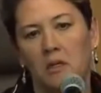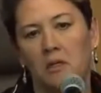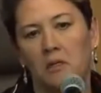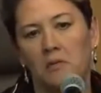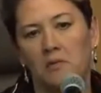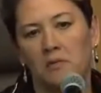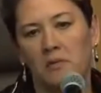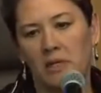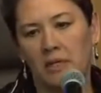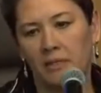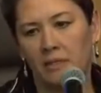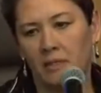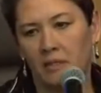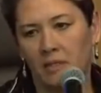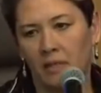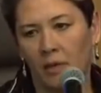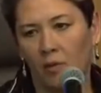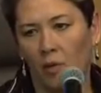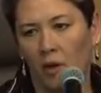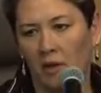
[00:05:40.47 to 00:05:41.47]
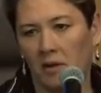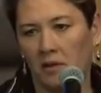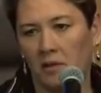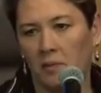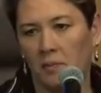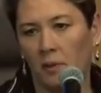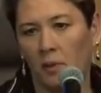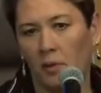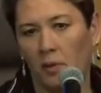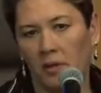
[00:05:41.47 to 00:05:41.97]
things that they want to
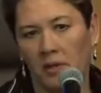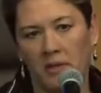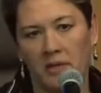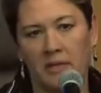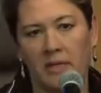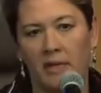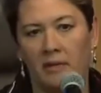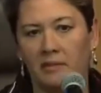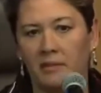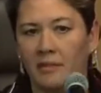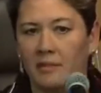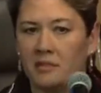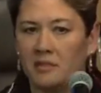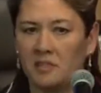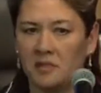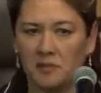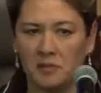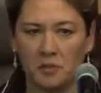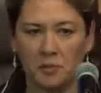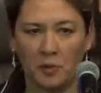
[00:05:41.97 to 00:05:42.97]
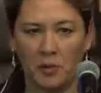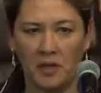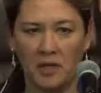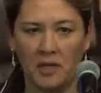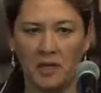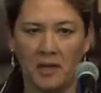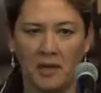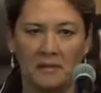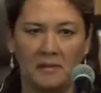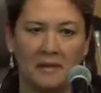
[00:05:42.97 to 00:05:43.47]
deploy in downtown Silver
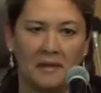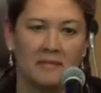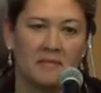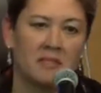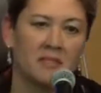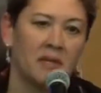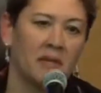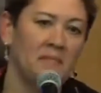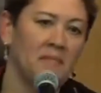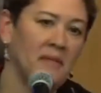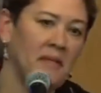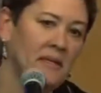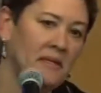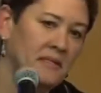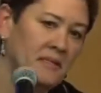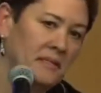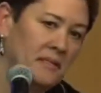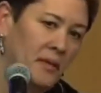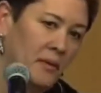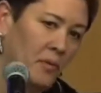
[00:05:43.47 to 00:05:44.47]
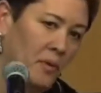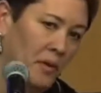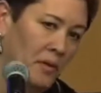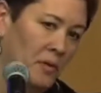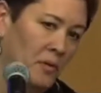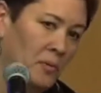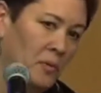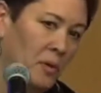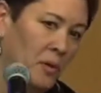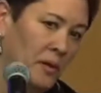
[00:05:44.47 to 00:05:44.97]
Spring, and they have some things that they want to
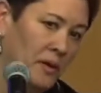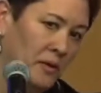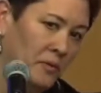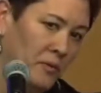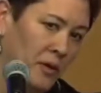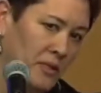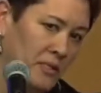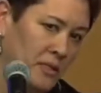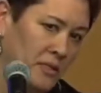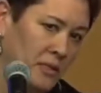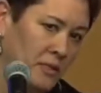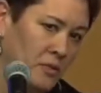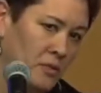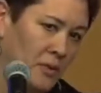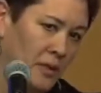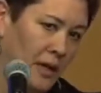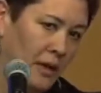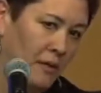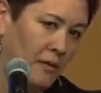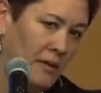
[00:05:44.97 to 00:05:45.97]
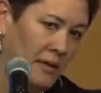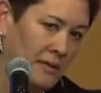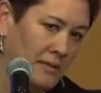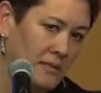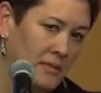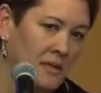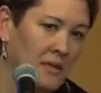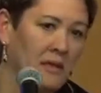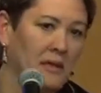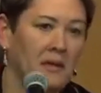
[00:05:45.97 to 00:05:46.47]
employ in residential areas.
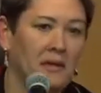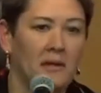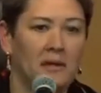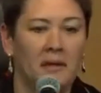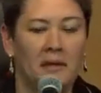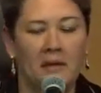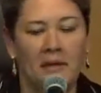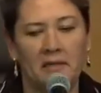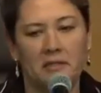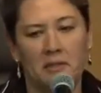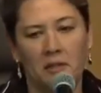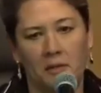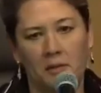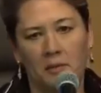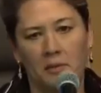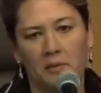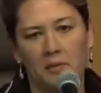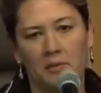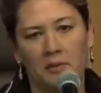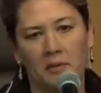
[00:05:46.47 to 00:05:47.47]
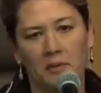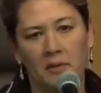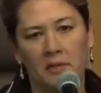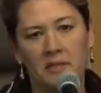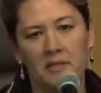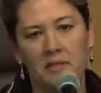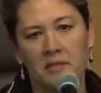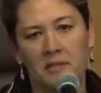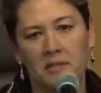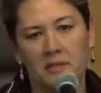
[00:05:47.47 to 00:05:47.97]
So
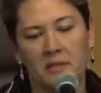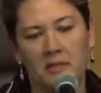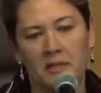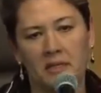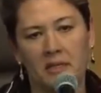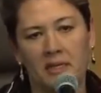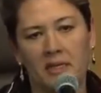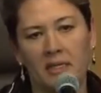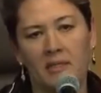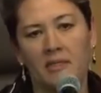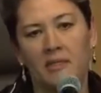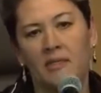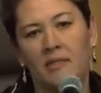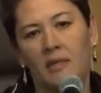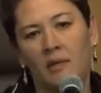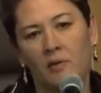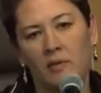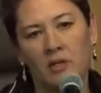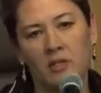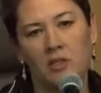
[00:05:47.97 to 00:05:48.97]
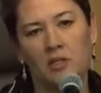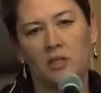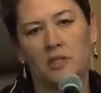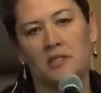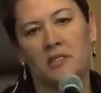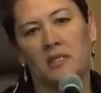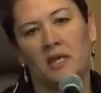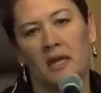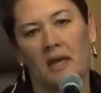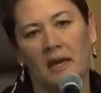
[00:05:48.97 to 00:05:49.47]
it isn't that we
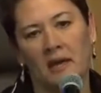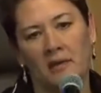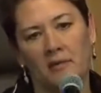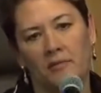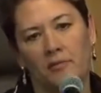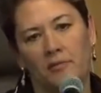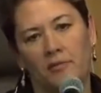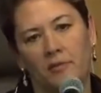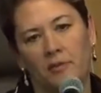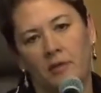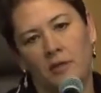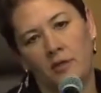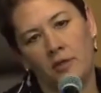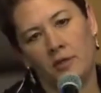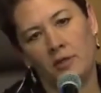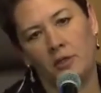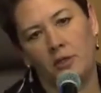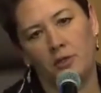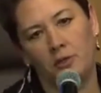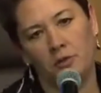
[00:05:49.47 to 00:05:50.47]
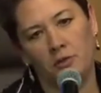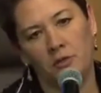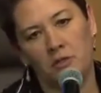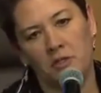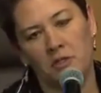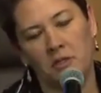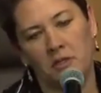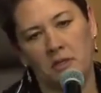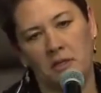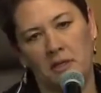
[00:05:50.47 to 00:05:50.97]
just have
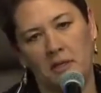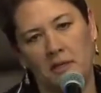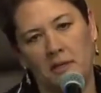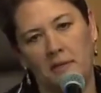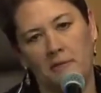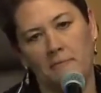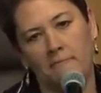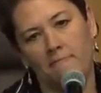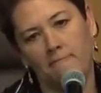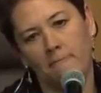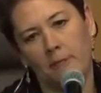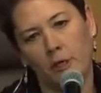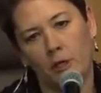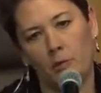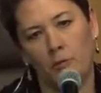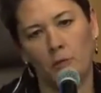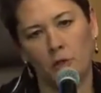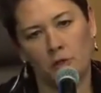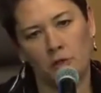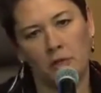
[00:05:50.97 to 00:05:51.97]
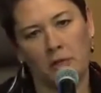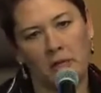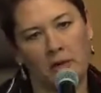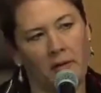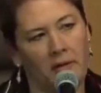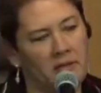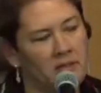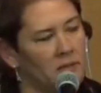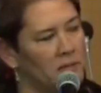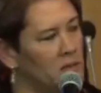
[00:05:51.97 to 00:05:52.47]
use in the commercial
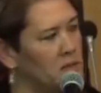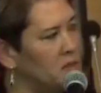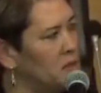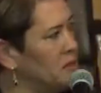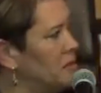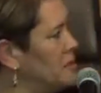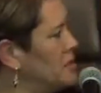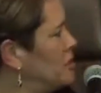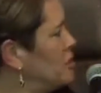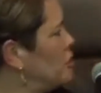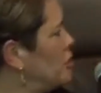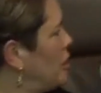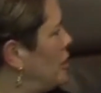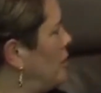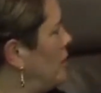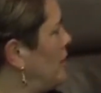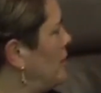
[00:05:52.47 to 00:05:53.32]
areas. I'm going to turn it to Jerry.